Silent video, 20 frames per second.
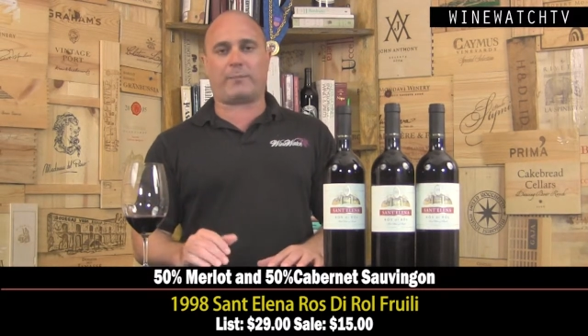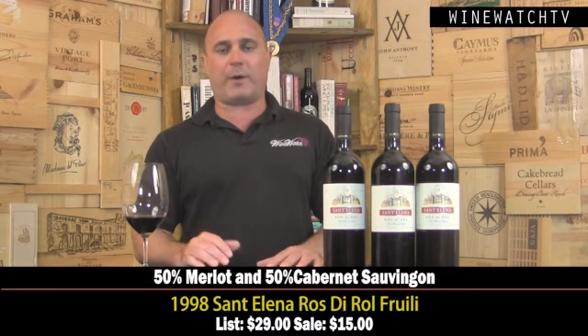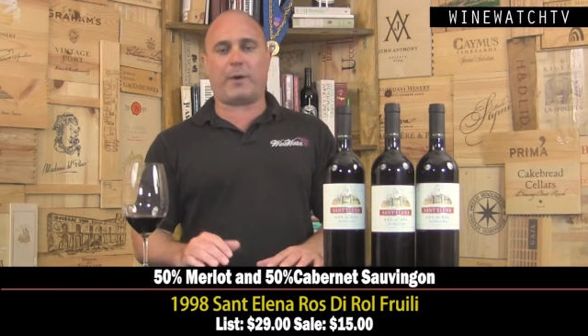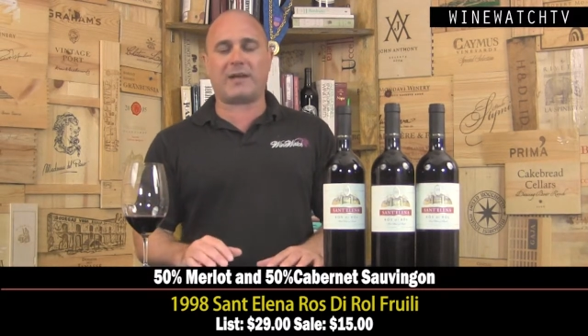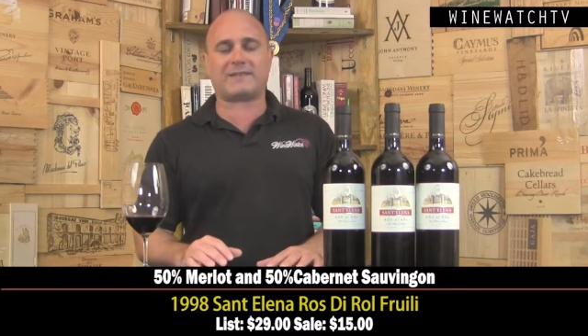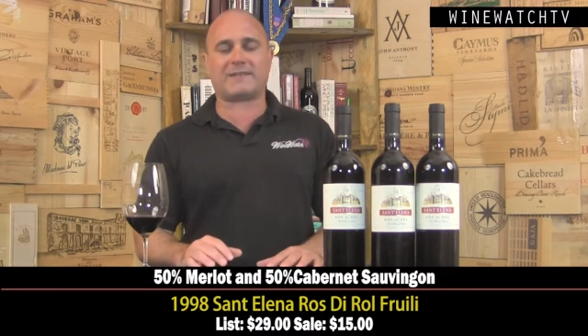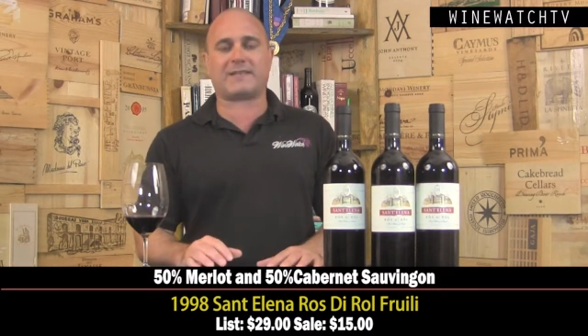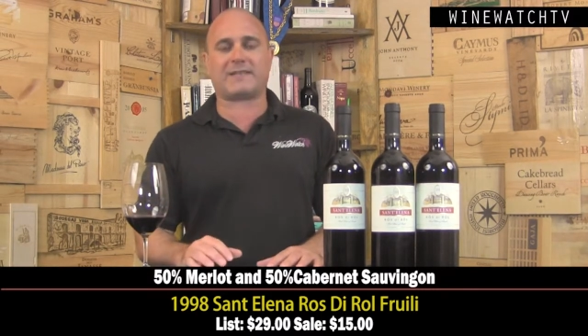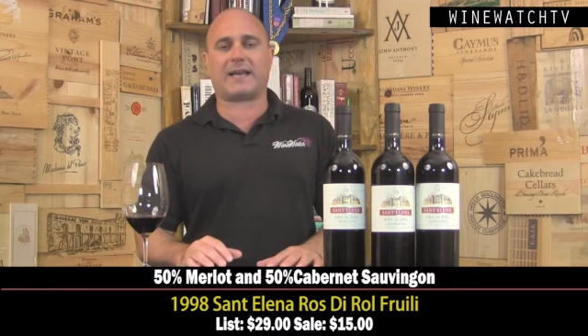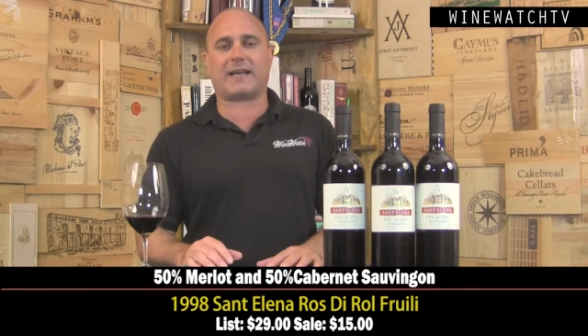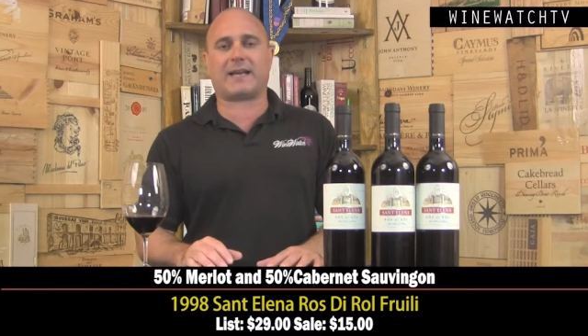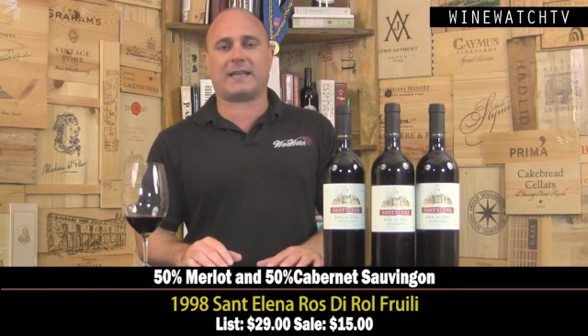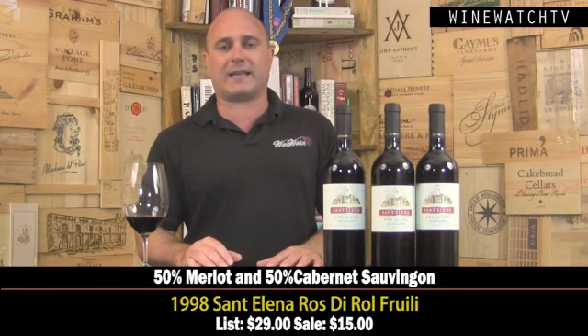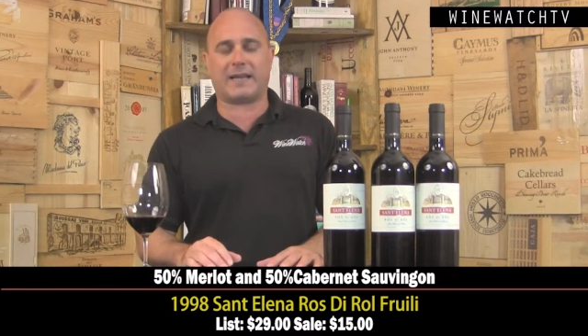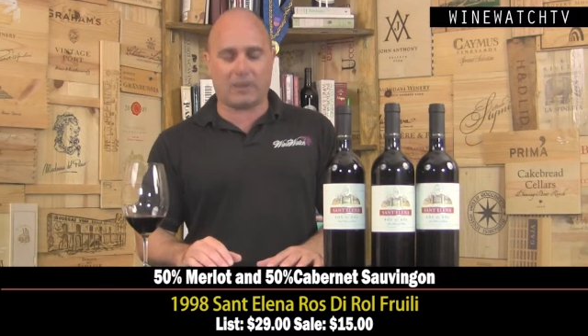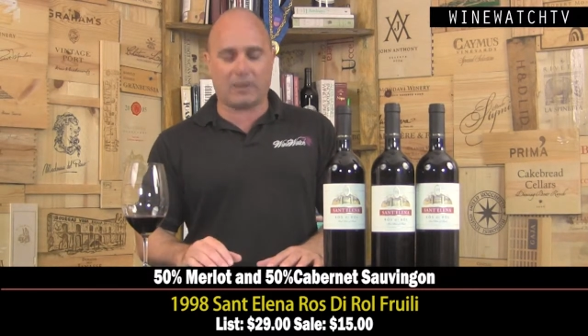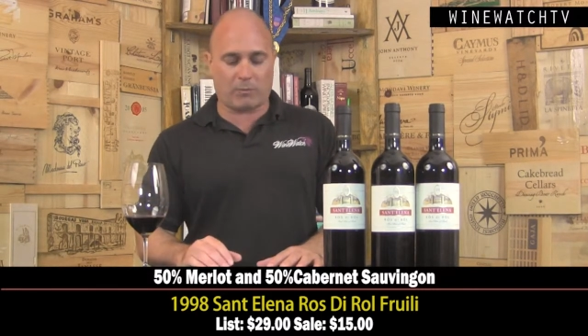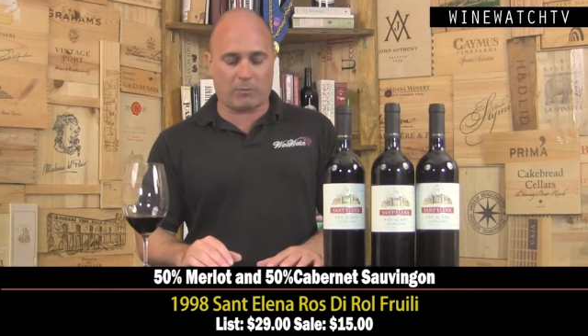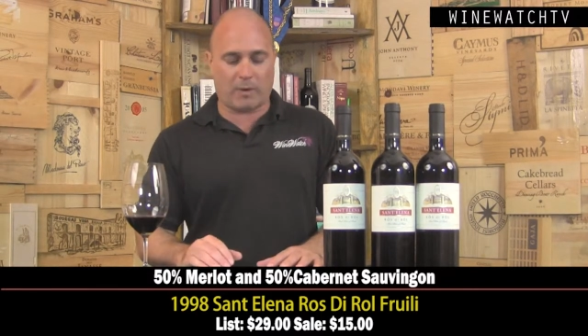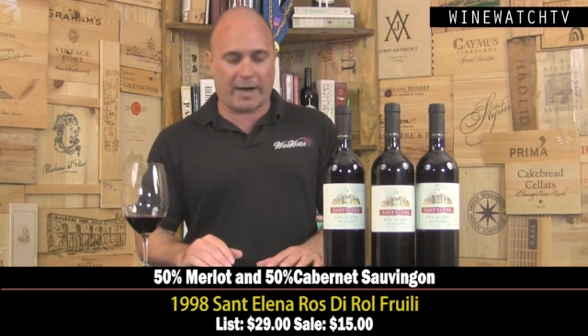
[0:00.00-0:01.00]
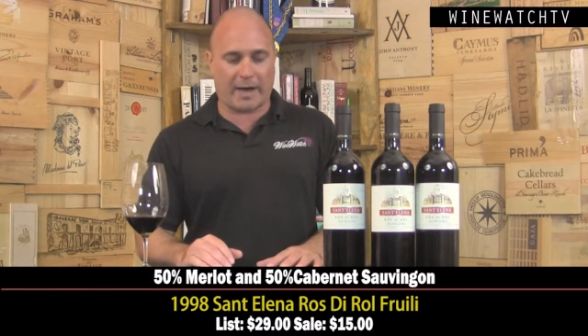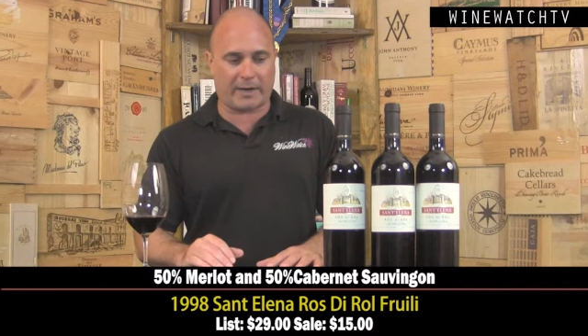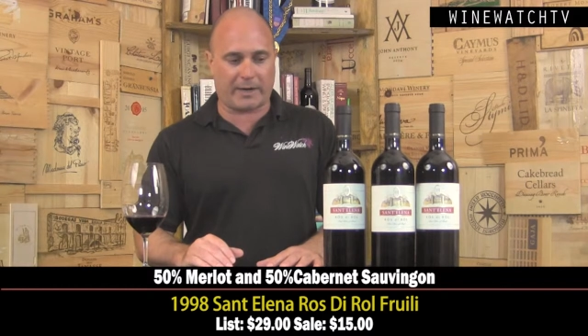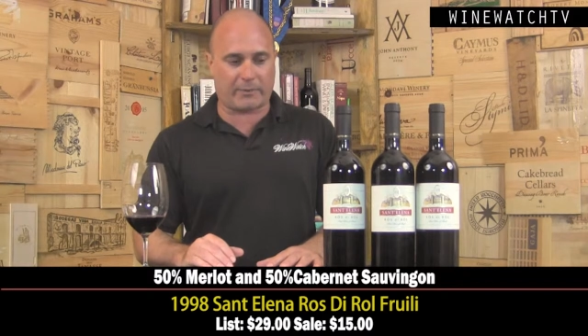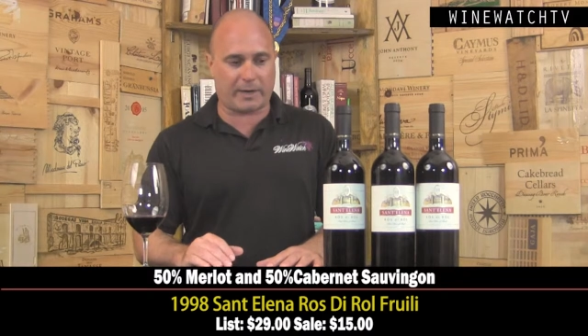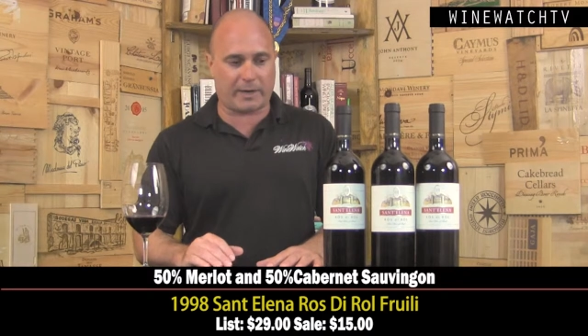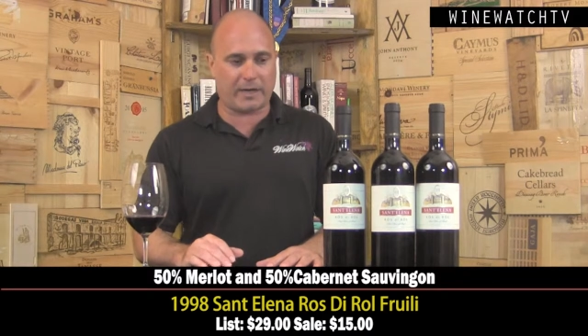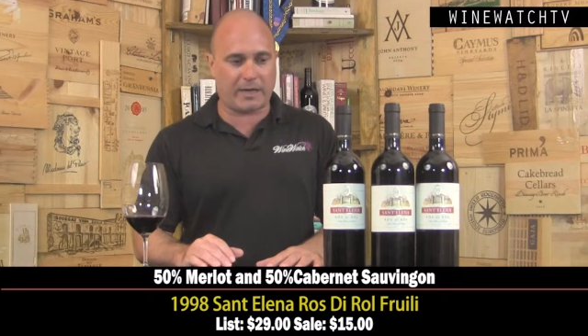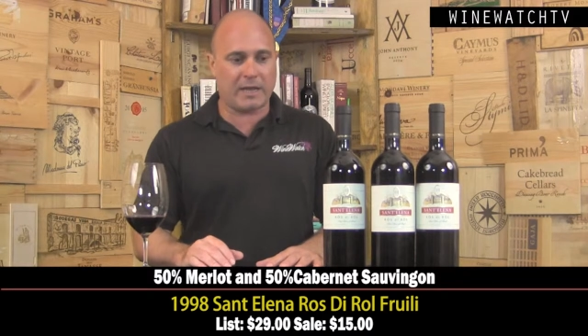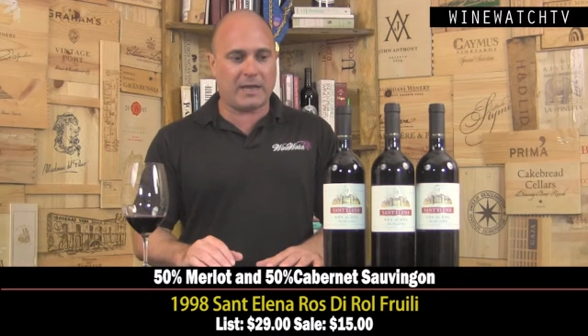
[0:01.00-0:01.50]
Bought Sant'Elena
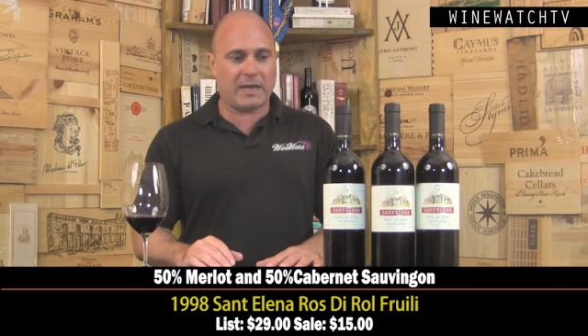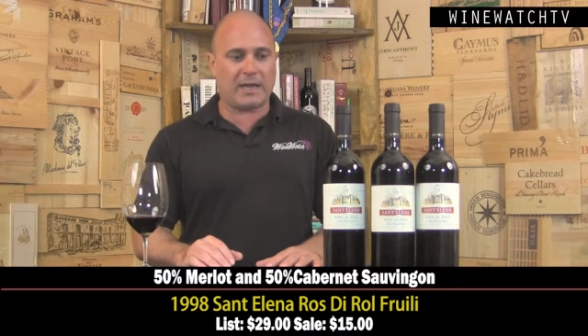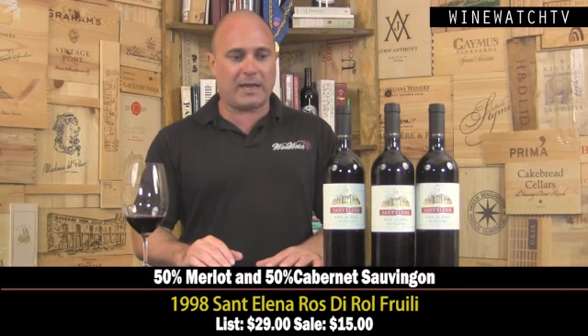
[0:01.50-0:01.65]
Winery